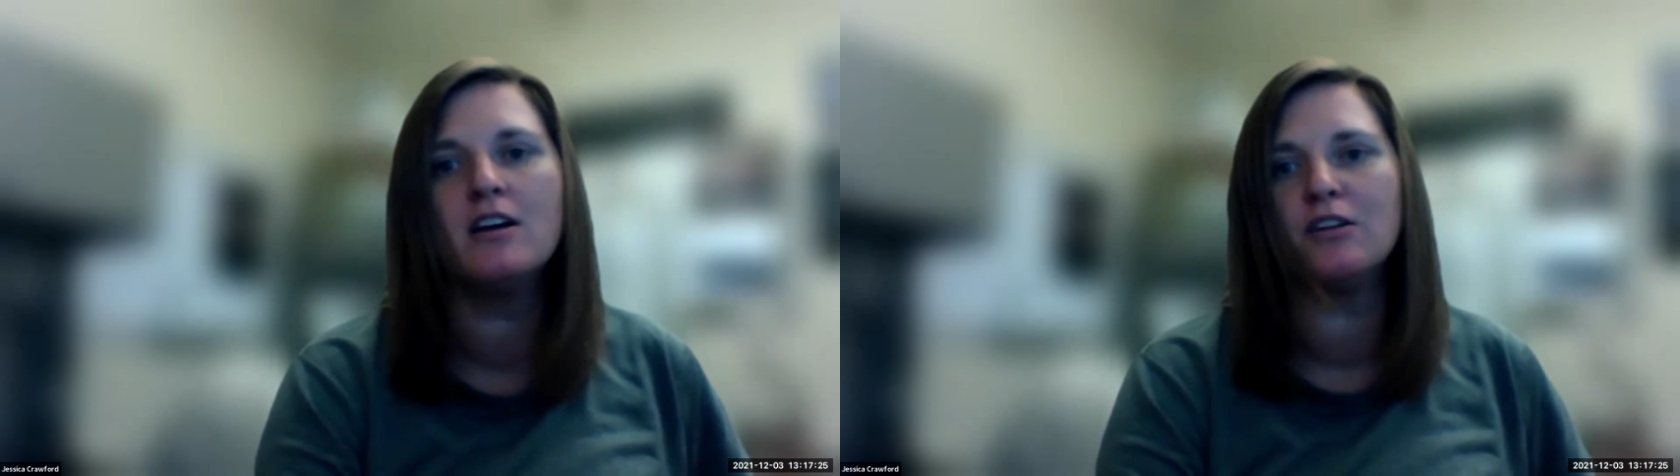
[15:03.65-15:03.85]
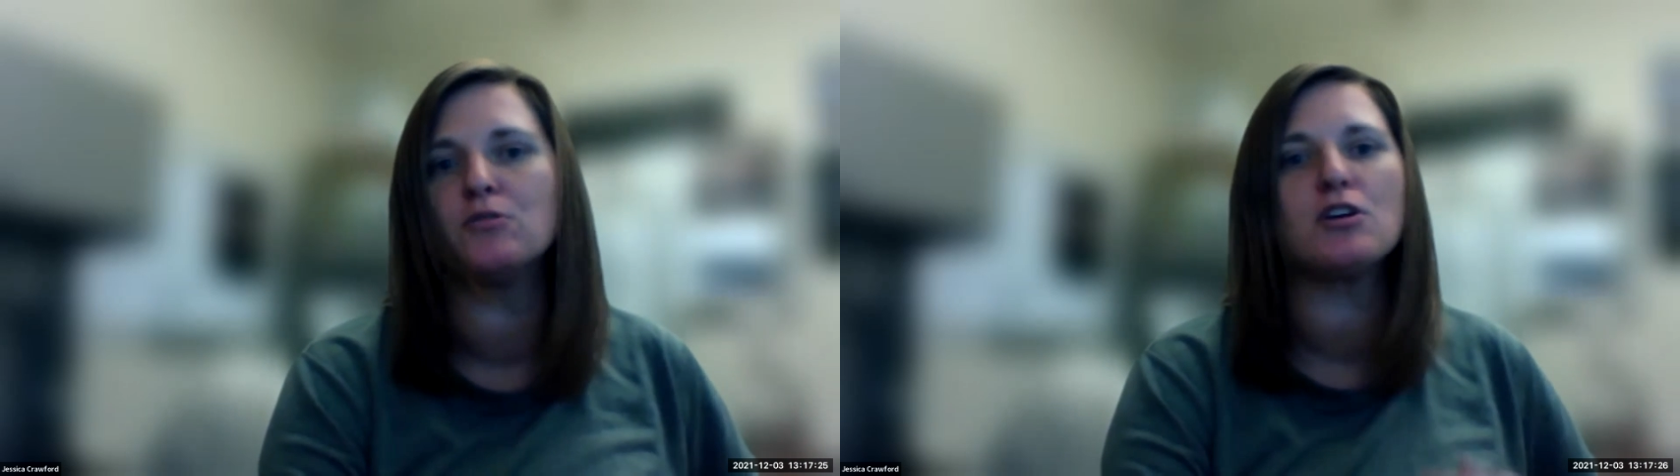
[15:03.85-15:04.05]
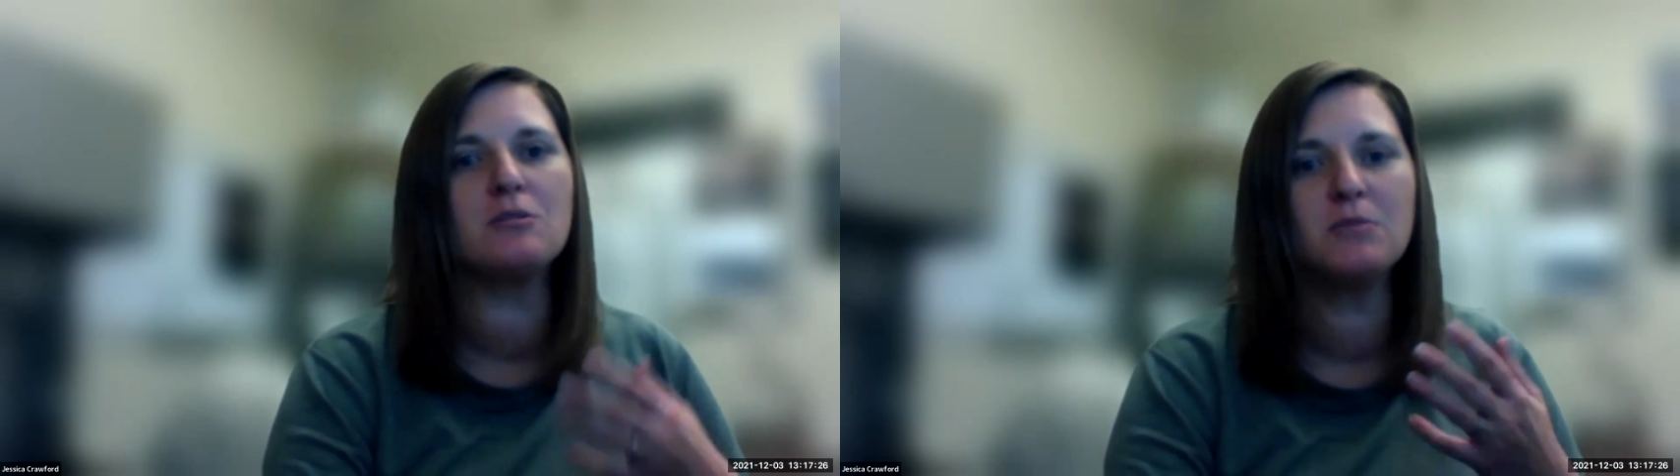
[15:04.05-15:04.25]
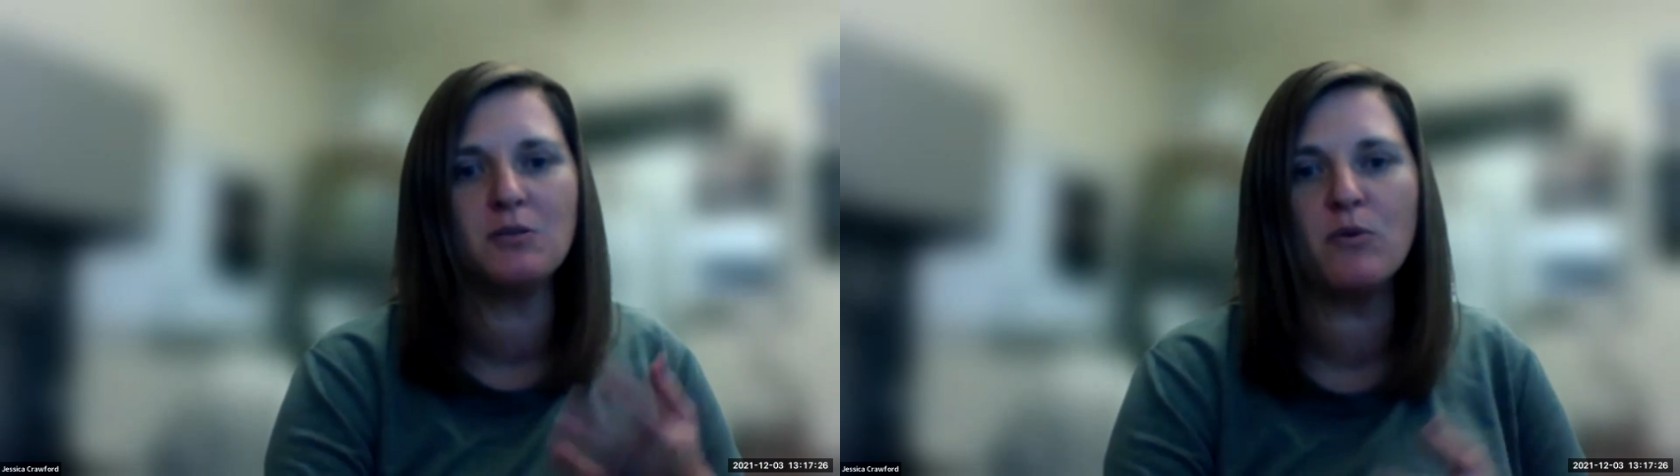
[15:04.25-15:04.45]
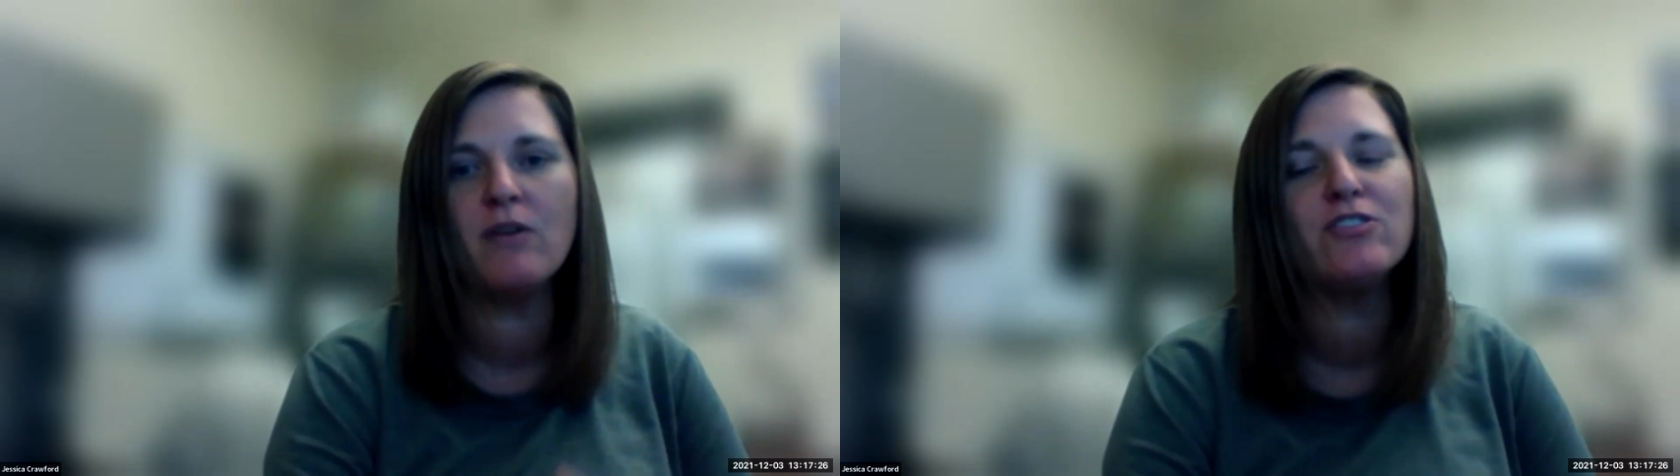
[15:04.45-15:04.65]
You know,
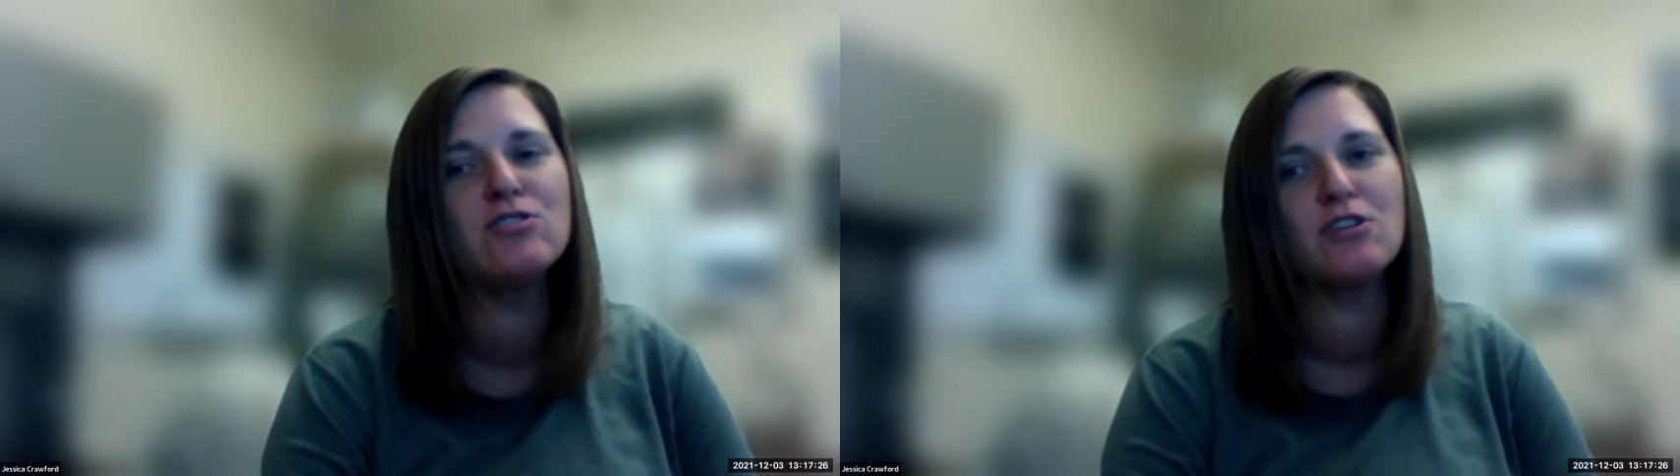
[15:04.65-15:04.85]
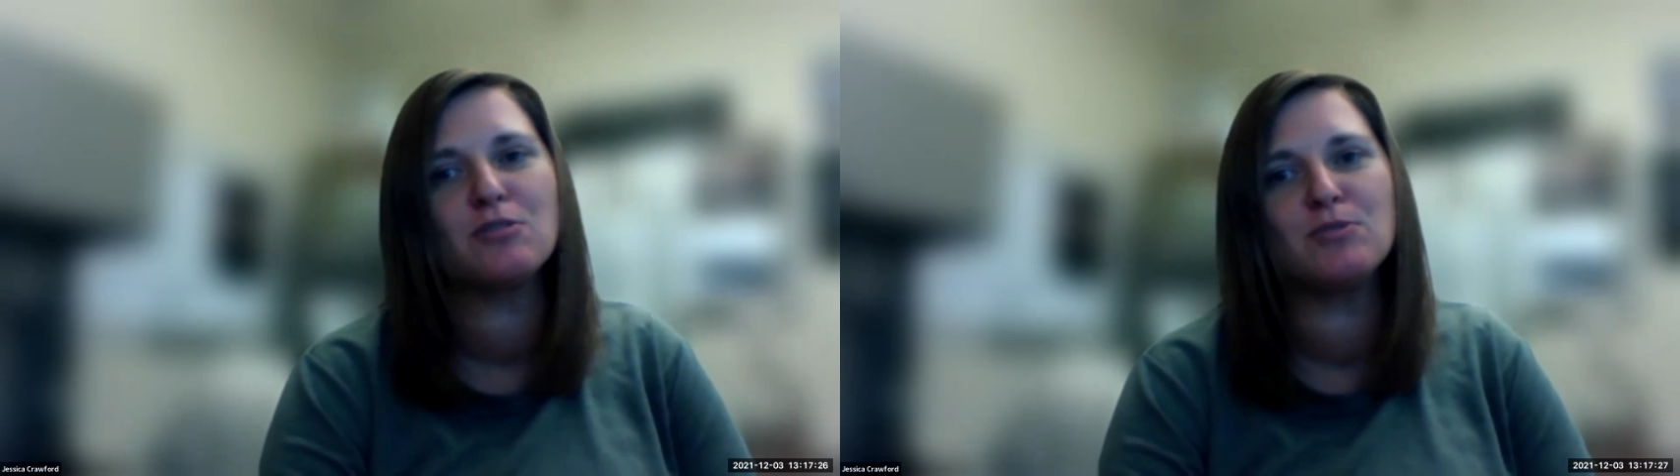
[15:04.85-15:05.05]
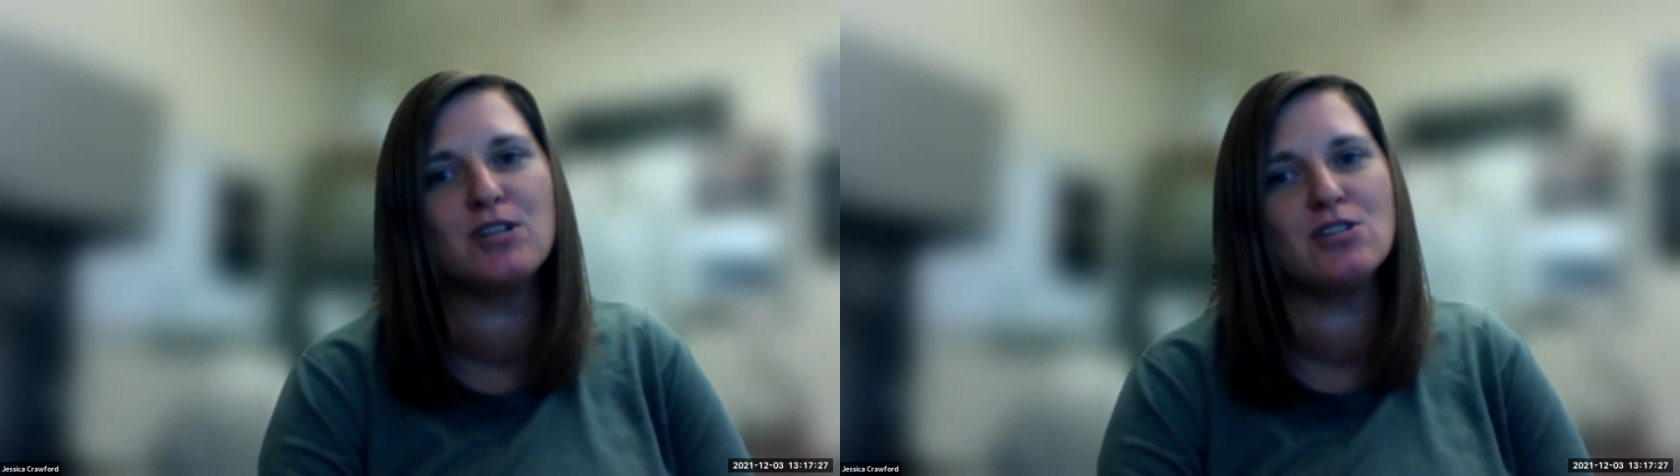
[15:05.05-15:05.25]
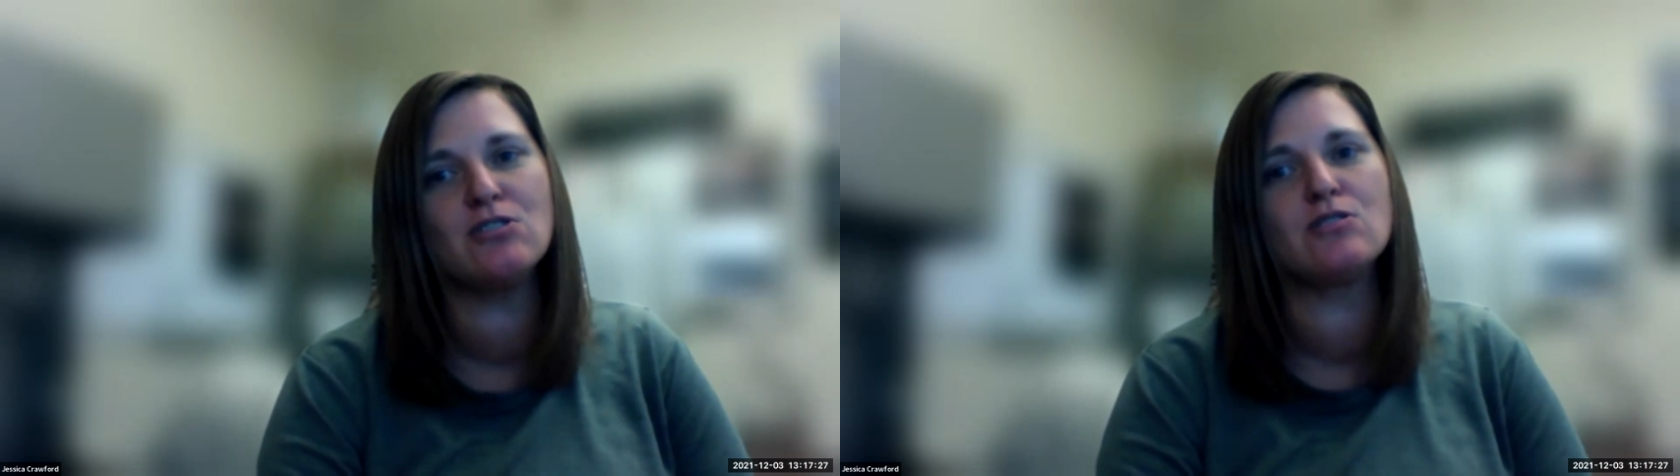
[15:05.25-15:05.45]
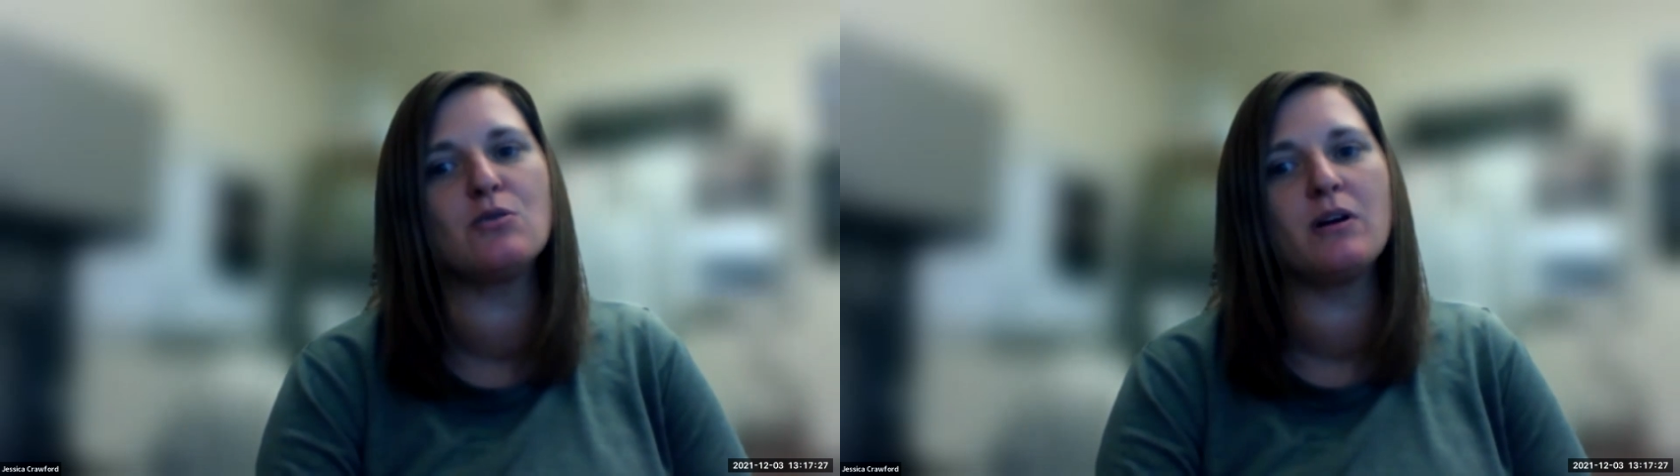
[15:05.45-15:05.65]
reference
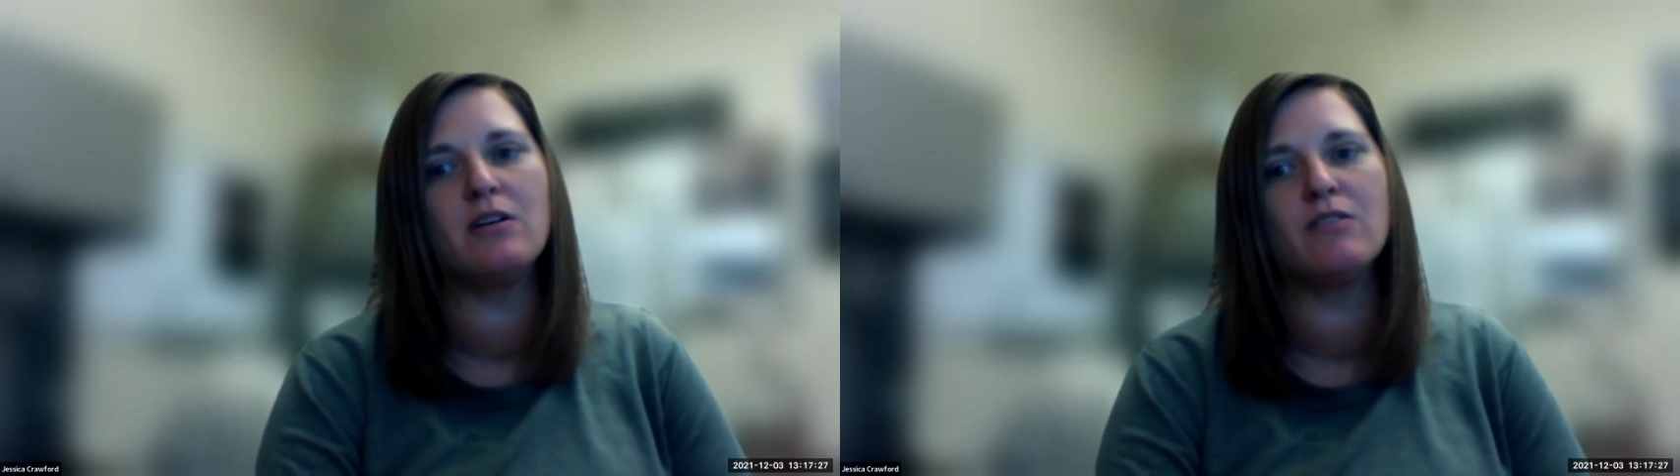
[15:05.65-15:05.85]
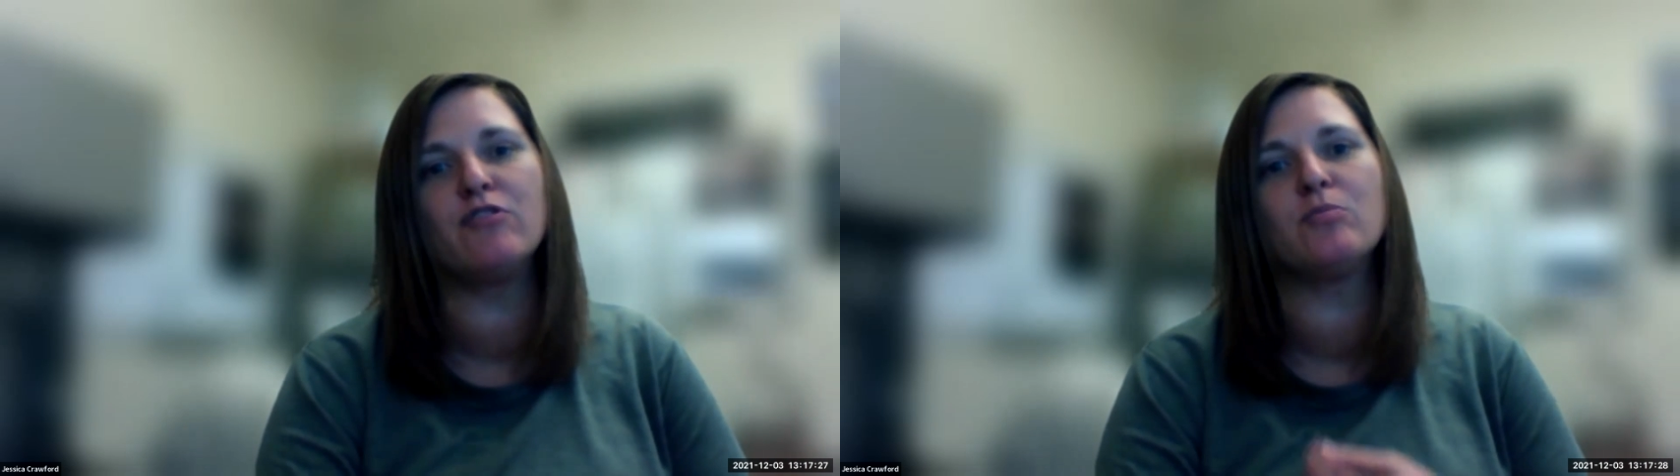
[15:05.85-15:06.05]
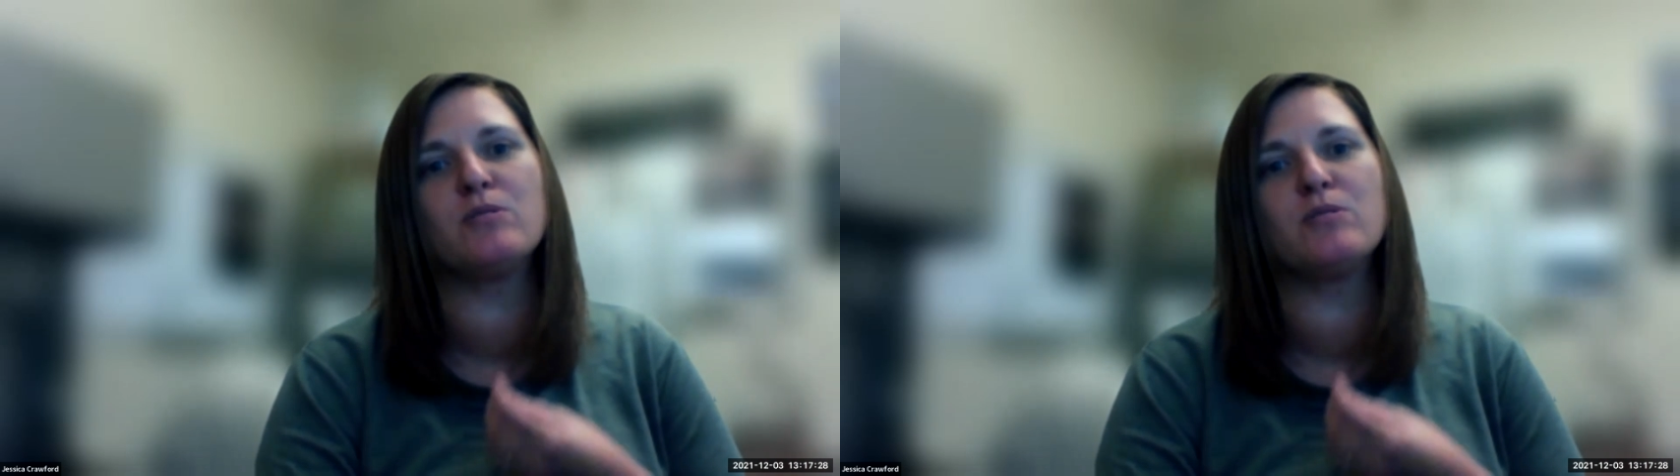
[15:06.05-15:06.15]
documentation is so helpful,